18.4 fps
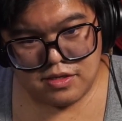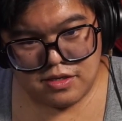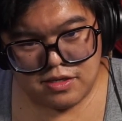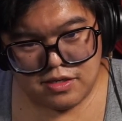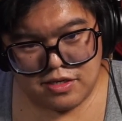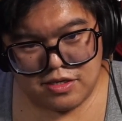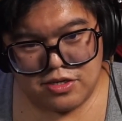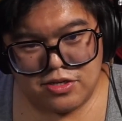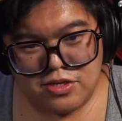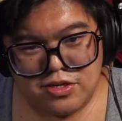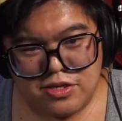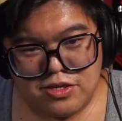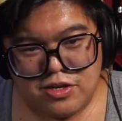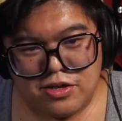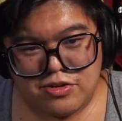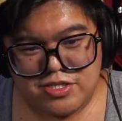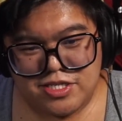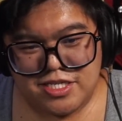You
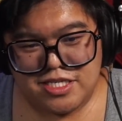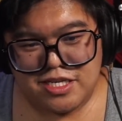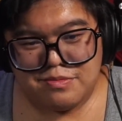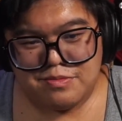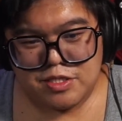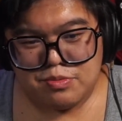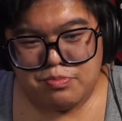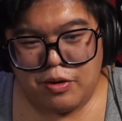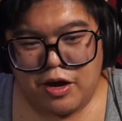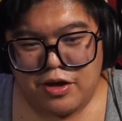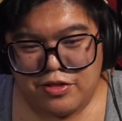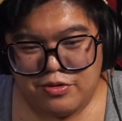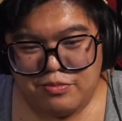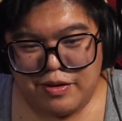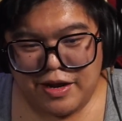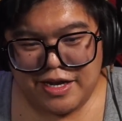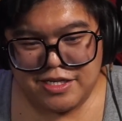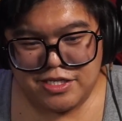know, she seems
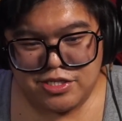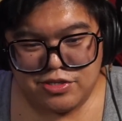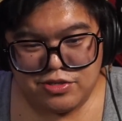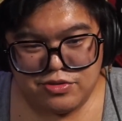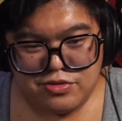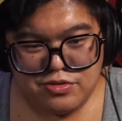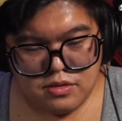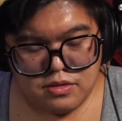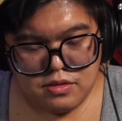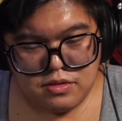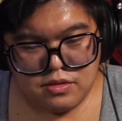bothered by it, too.